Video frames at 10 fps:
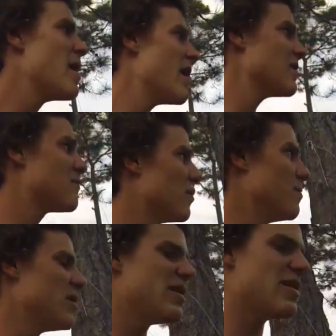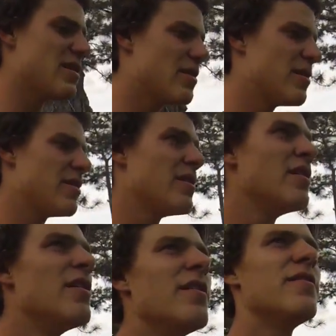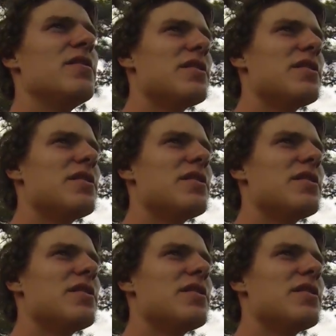As for me, this